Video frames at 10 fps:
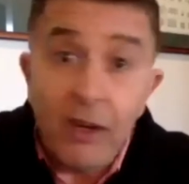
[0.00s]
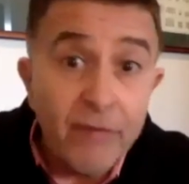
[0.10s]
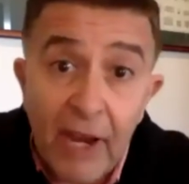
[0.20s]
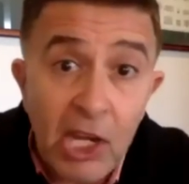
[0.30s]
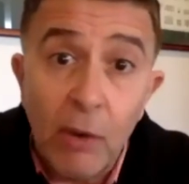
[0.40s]

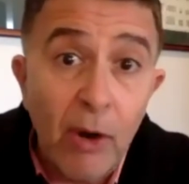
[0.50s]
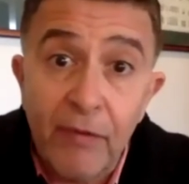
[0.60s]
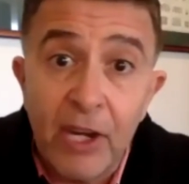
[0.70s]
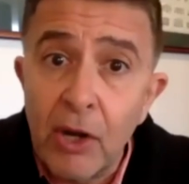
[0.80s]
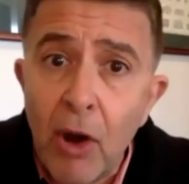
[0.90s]
venue
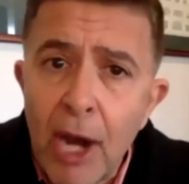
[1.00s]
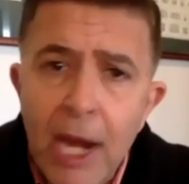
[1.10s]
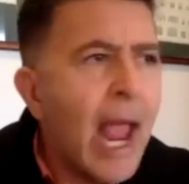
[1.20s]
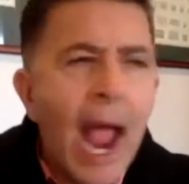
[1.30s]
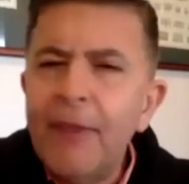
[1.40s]
every night,
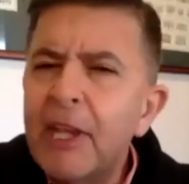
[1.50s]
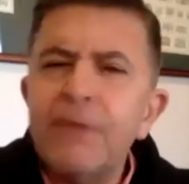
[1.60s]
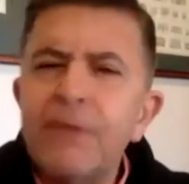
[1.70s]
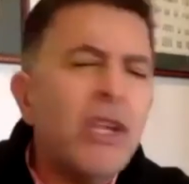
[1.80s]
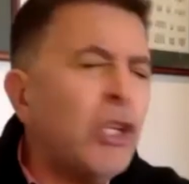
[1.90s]
and these
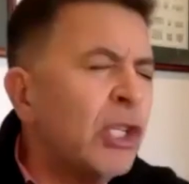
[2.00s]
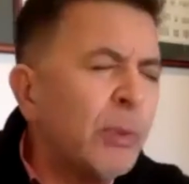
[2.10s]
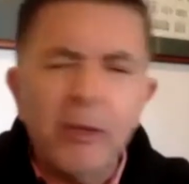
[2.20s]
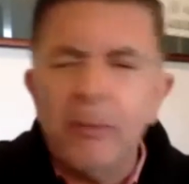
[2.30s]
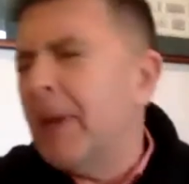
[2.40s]
venues
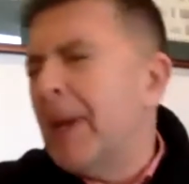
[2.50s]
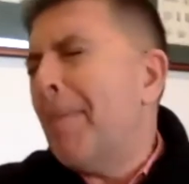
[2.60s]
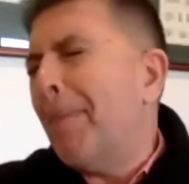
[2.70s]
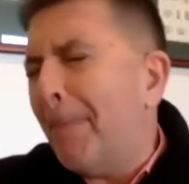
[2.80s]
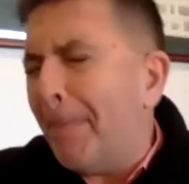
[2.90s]
would be
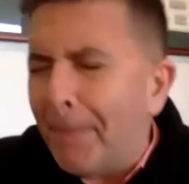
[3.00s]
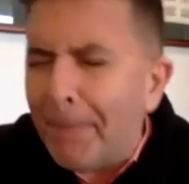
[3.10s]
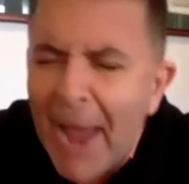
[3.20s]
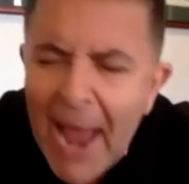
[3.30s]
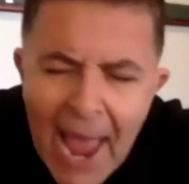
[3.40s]

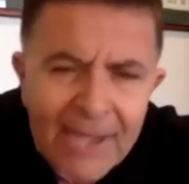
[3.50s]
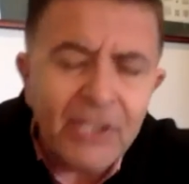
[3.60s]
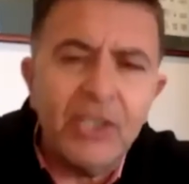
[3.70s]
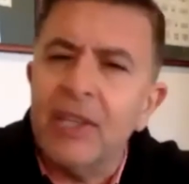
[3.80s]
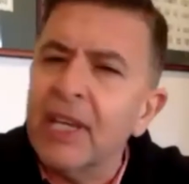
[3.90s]
packed
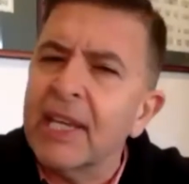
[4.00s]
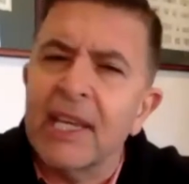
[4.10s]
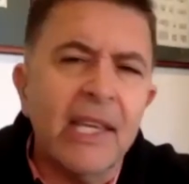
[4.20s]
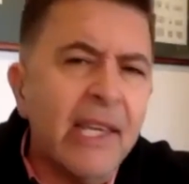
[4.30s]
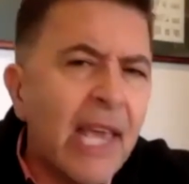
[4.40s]
to the
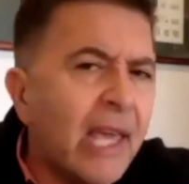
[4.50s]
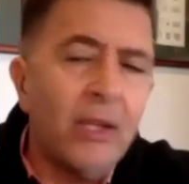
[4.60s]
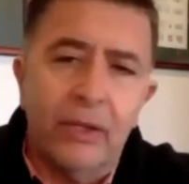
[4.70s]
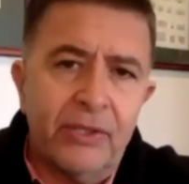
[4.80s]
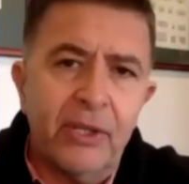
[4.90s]

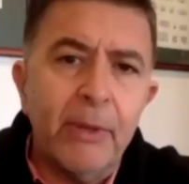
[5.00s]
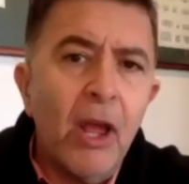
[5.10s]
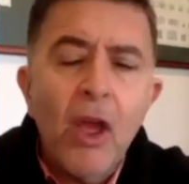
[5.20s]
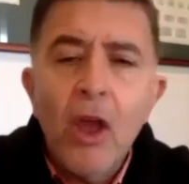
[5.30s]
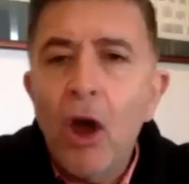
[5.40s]
gills.
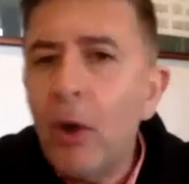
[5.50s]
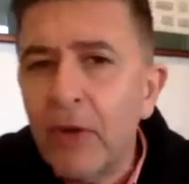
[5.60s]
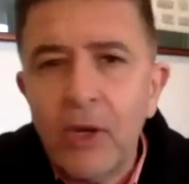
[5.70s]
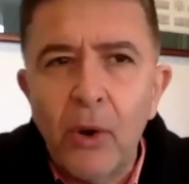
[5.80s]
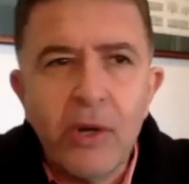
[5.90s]
I
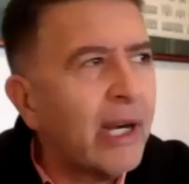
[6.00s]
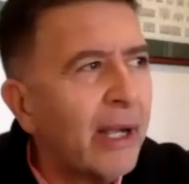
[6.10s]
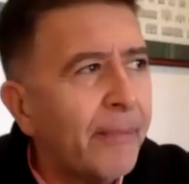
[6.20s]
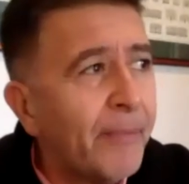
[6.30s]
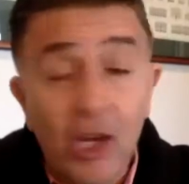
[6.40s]
recorded
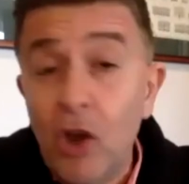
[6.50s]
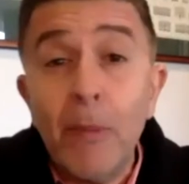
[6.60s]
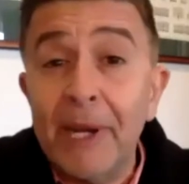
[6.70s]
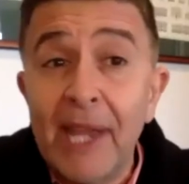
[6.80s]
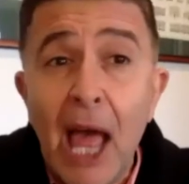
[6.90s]
a
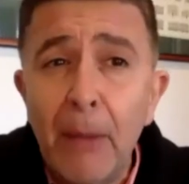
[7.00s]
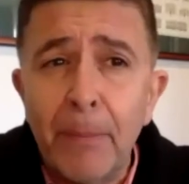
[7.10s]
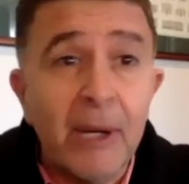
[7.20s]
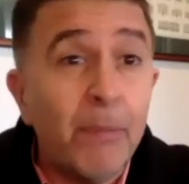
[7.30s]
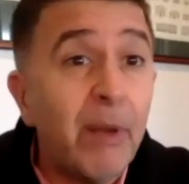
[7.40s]
comedy album
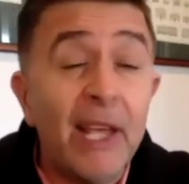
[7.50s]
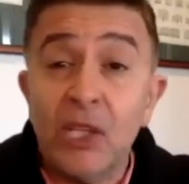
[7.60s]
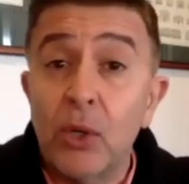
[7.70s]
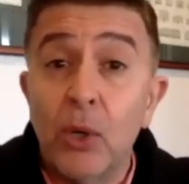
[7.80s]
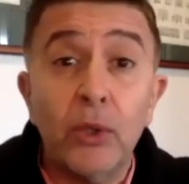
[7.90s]
at a place
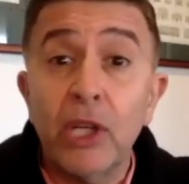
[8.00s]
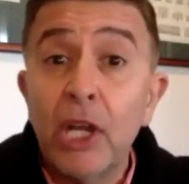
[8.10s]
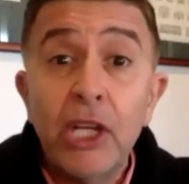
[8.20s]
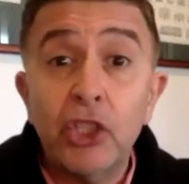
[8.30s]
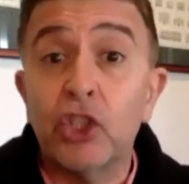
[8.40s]
called
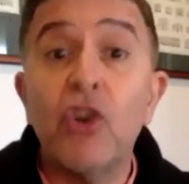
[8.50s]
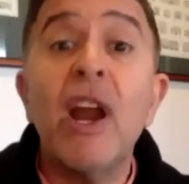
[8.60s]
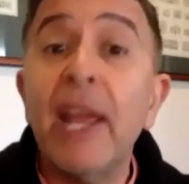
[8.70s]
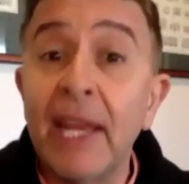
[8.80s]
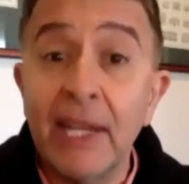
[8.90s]

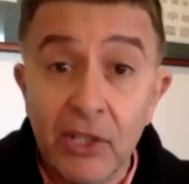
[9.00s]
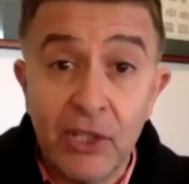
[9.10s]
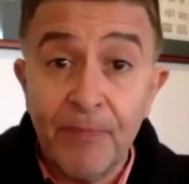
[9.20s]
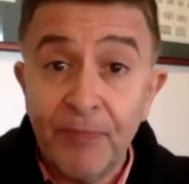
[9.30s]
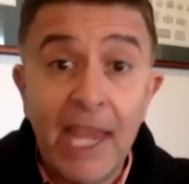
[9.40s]

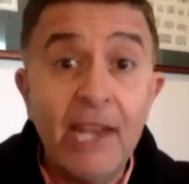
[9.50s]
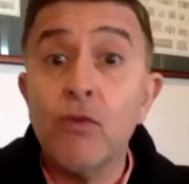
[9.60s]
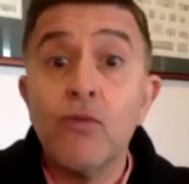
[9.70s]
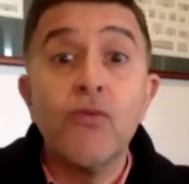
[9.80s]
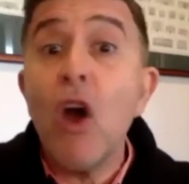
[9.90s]
Trains
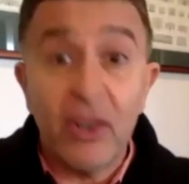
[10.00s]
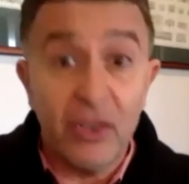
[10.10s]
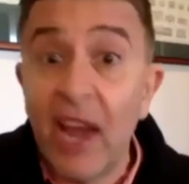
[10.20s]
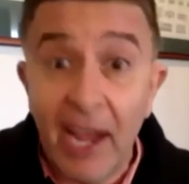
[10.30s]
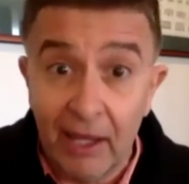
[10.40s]
in
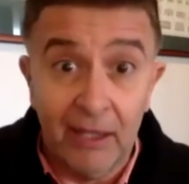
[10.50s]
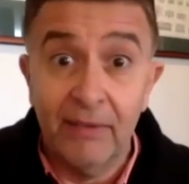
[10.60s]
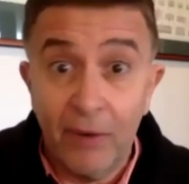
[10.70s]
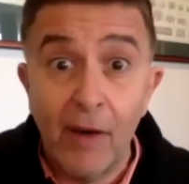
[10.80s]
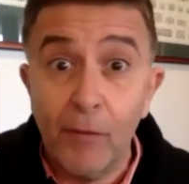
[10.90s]
Rockdale,
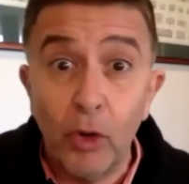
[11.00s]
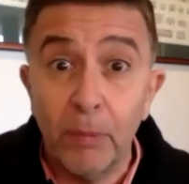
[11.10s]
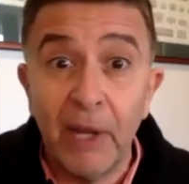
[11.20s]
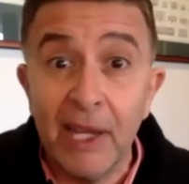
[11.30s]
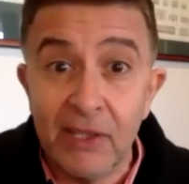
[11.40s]
of all
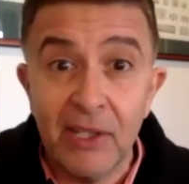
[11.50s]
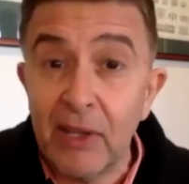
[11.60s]
places.